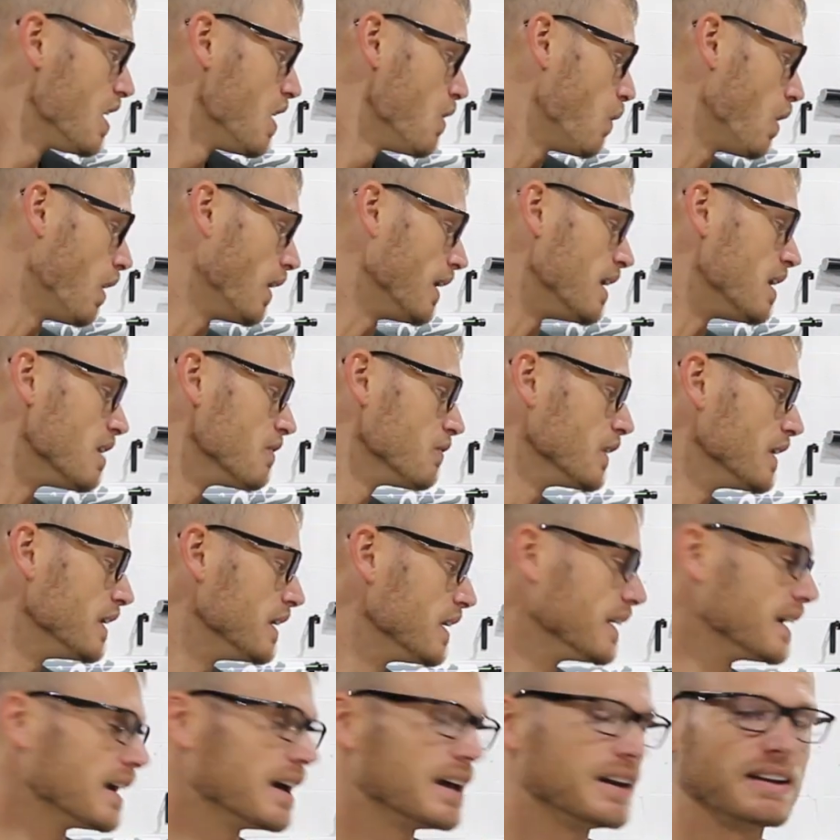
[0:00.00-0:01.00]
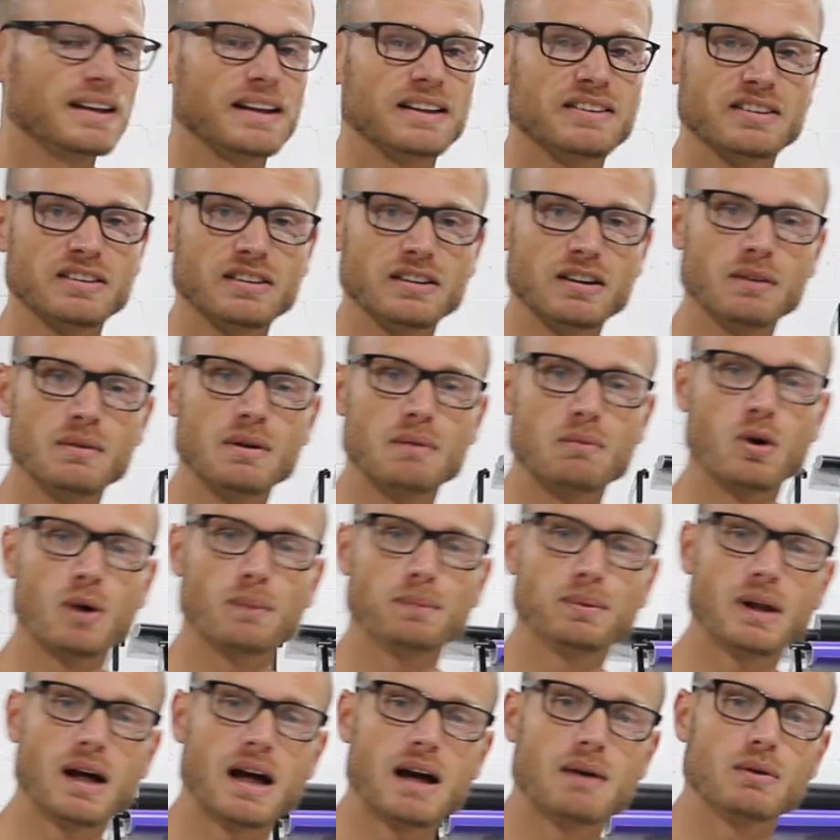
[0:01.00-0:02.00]
While Avery, again, it's a little bit more
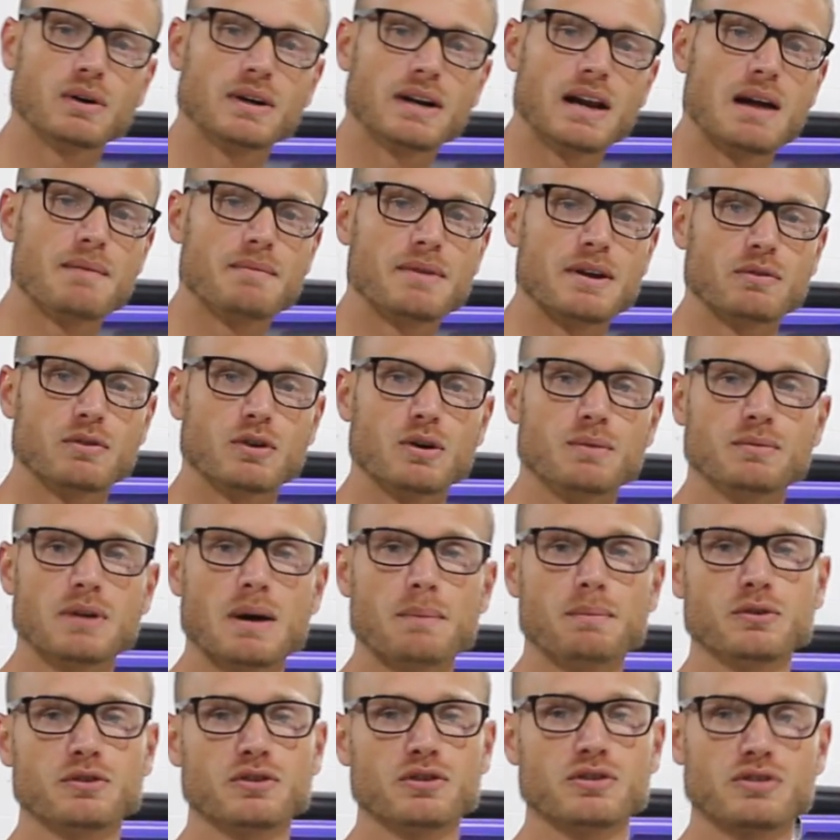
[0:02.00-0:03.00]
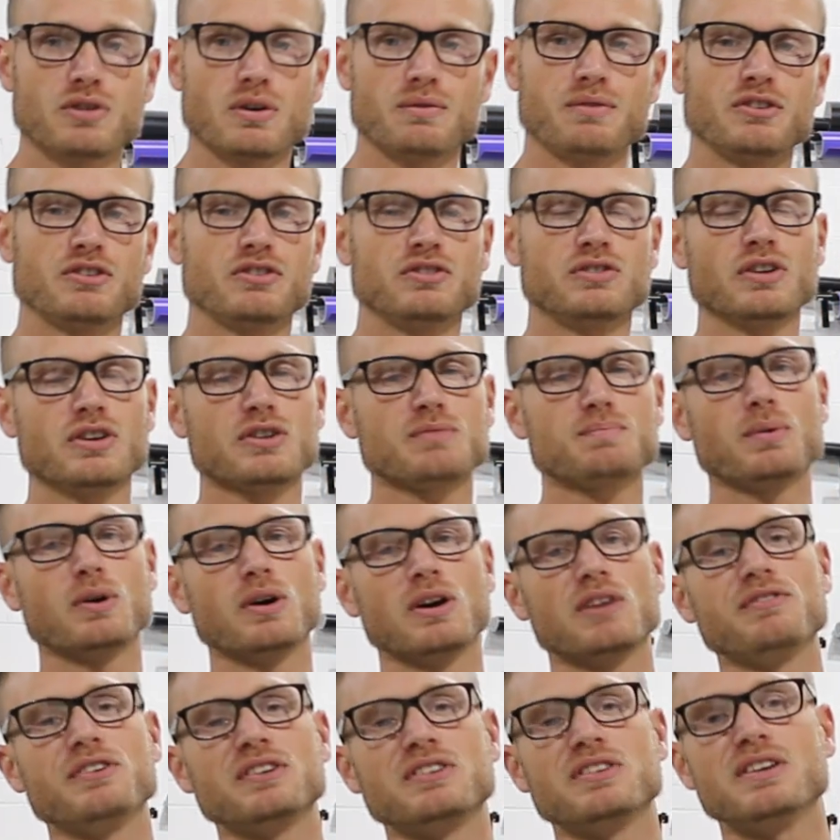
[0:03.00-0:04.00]
pliable in ambient room temperature, so if it's just
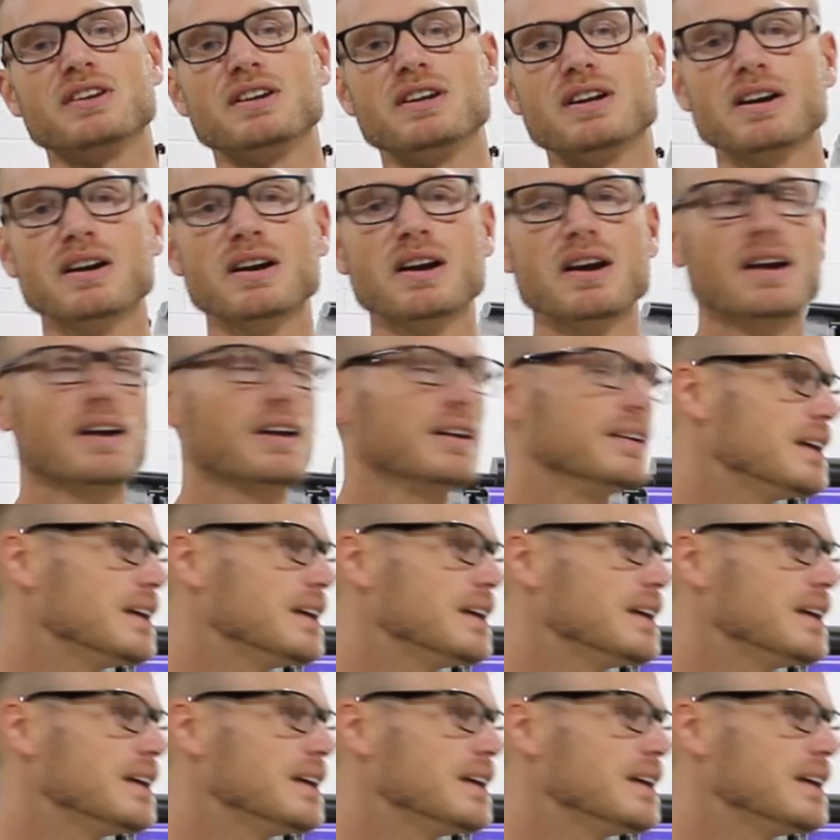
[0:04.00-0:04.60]
perfect in here,